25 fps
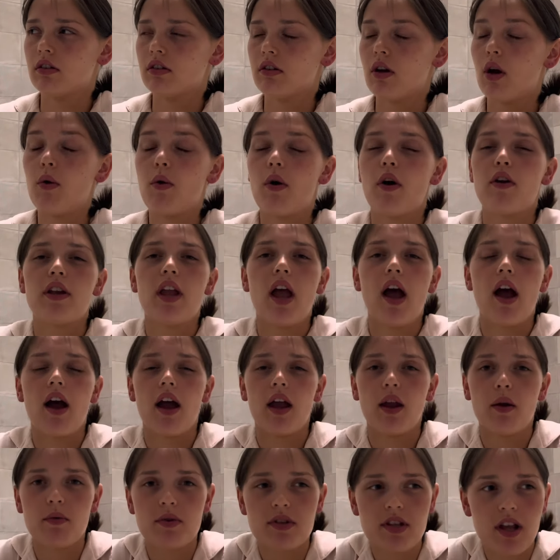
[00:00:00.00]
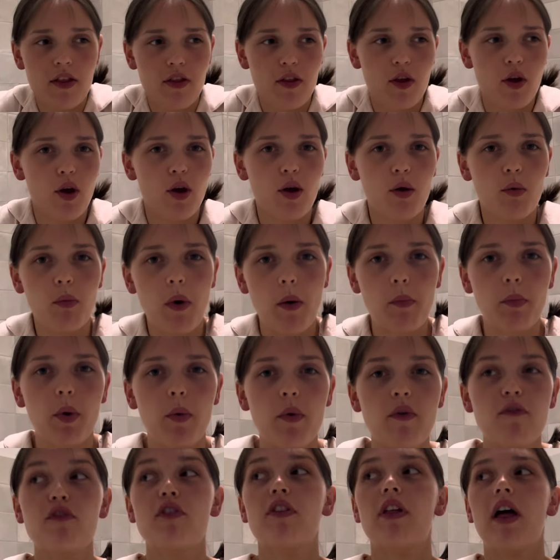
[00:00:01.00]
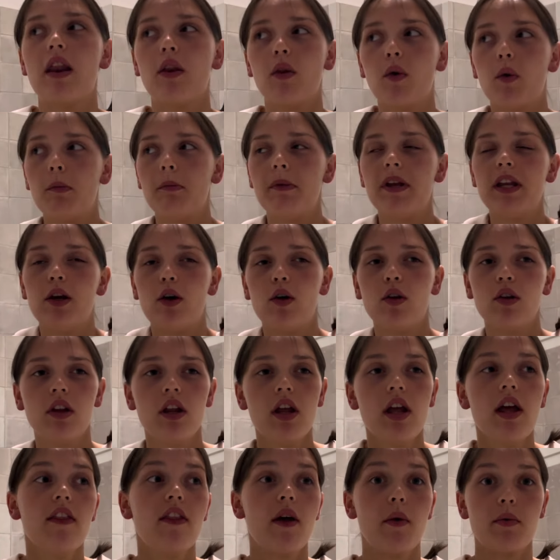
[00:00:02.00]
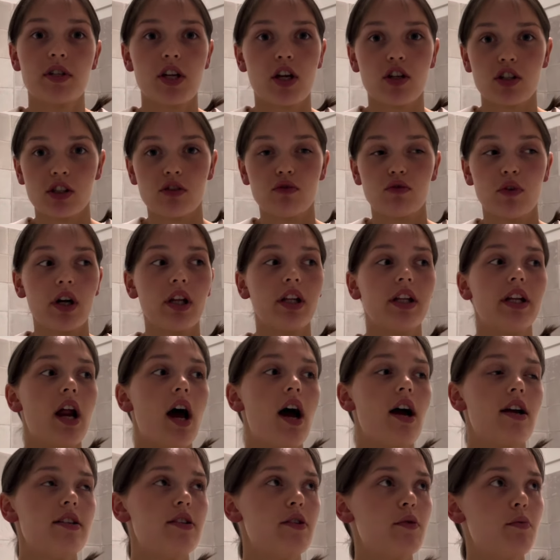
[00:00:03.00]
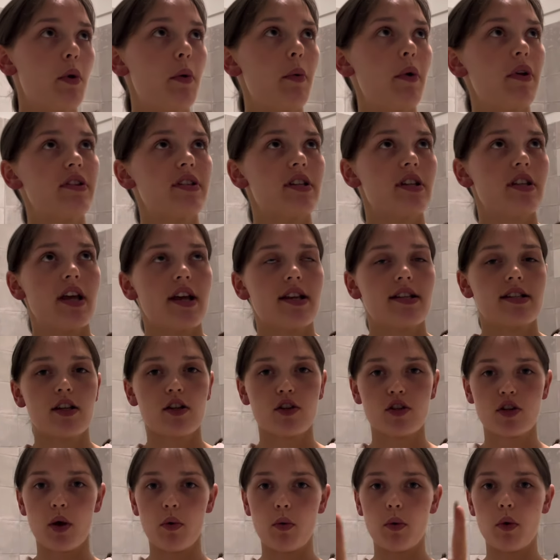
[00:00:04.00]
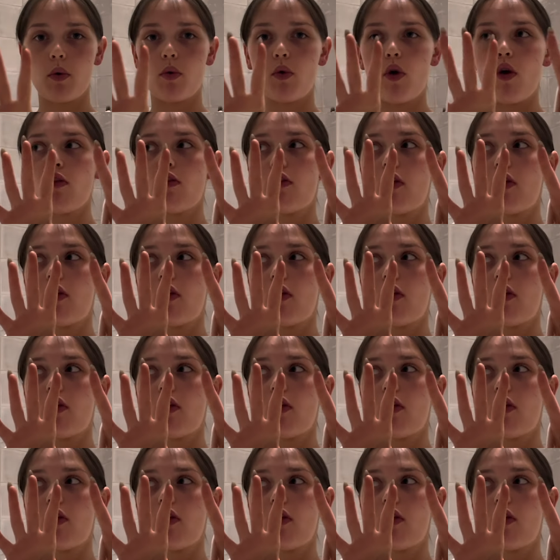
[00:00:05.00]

Oh yeah, it was at the, when we went for that little meal, that was actually really nice. We went to this, so we were on